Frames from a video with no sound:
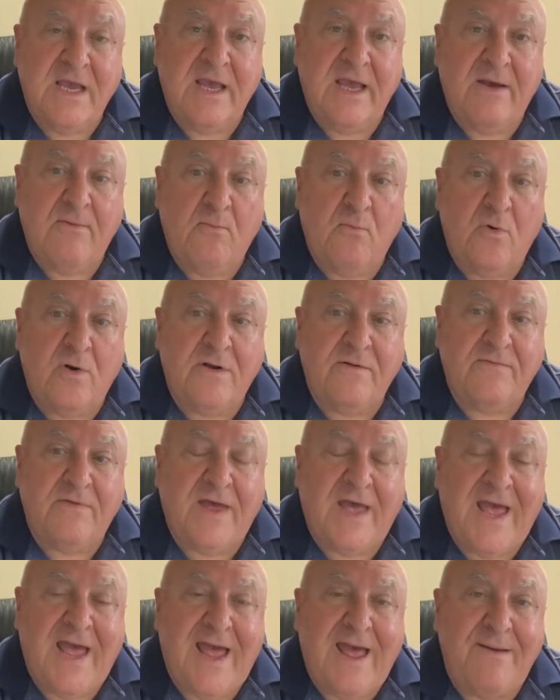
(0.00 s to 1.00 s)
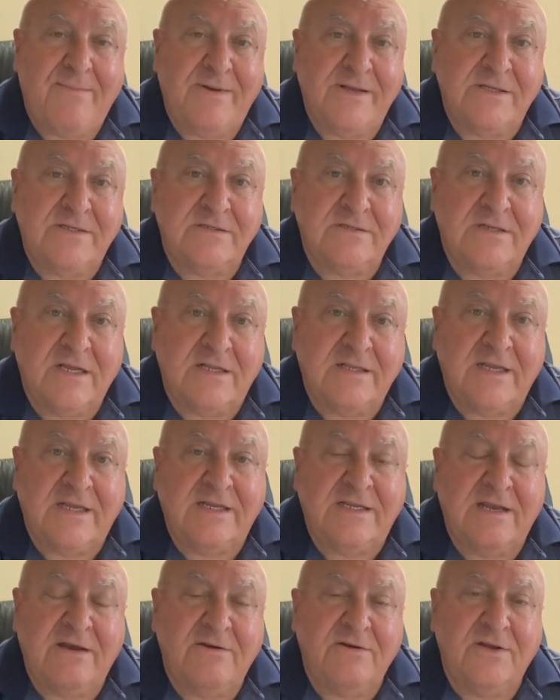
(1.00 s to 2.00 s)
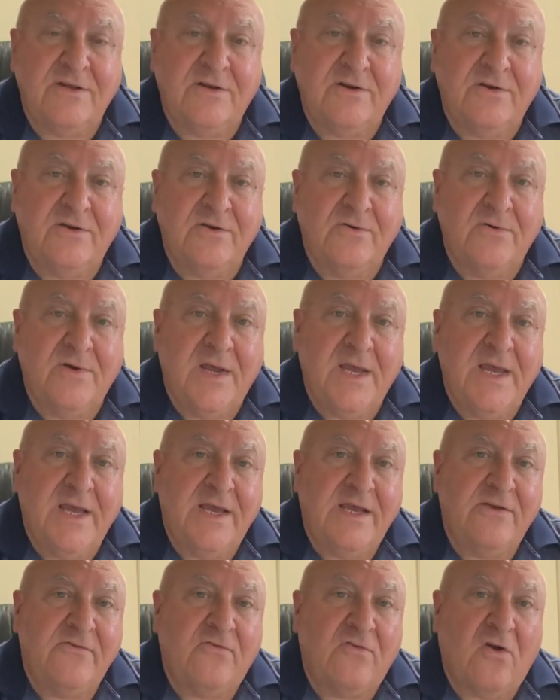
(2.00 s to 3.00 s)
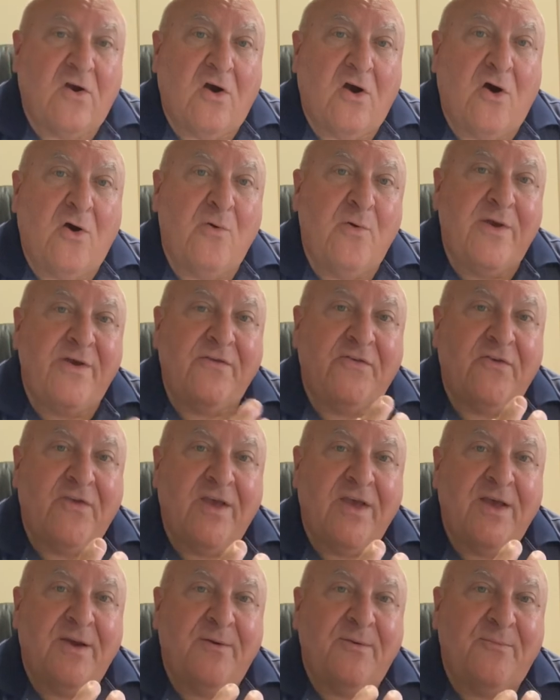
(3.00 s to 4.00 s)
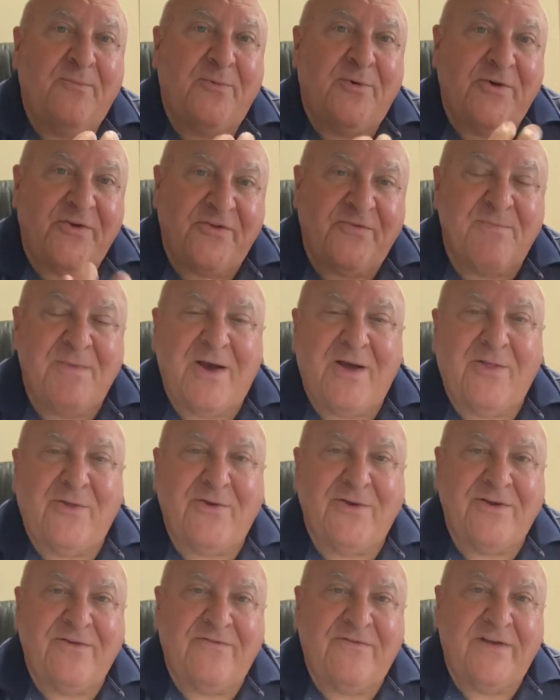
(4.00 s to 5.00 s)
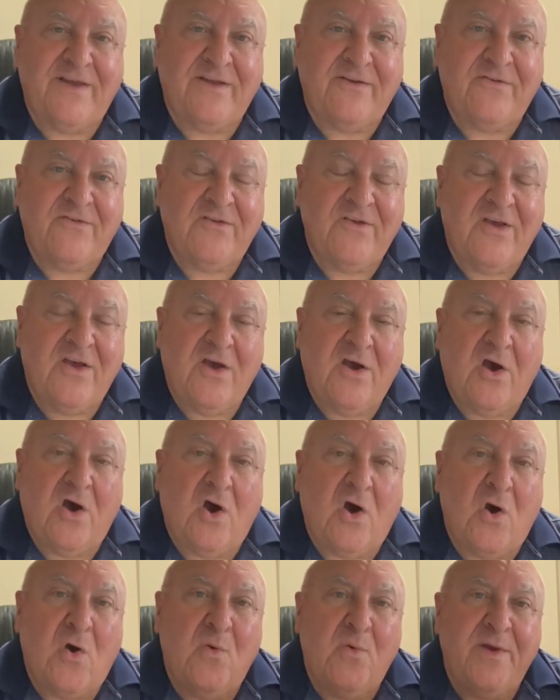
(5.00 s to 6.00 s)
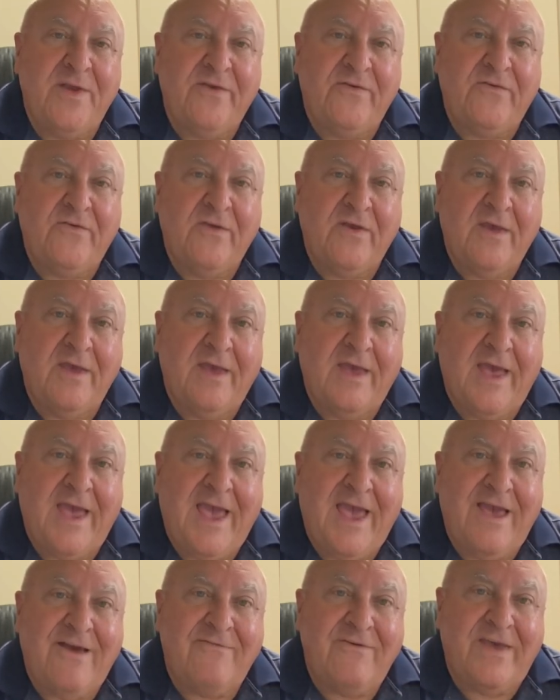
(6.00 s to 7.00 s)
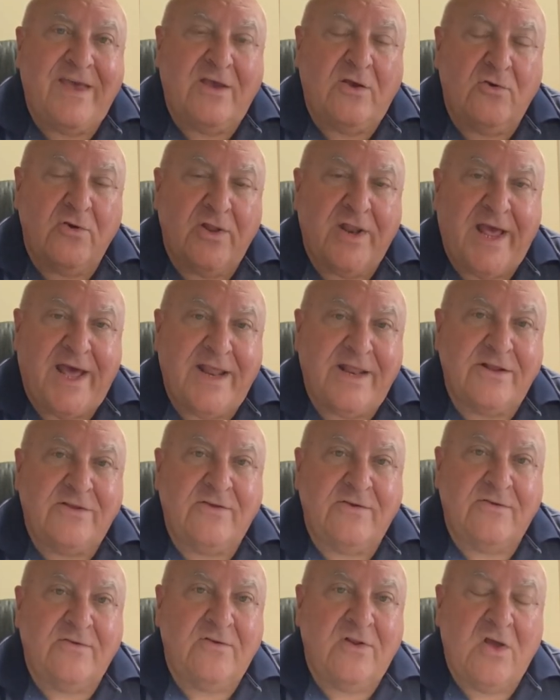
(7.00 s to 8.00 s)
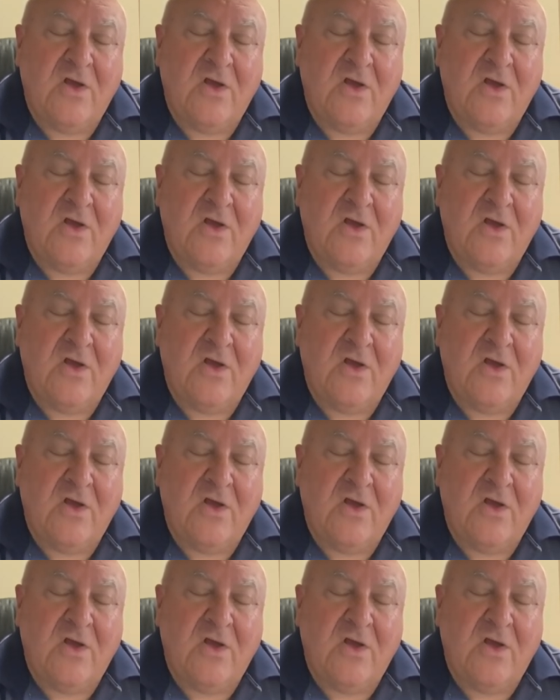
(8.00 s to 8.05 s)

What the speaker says: And one of the habits that they tell you to do is to always put a smile on your face. Always have a good attitude.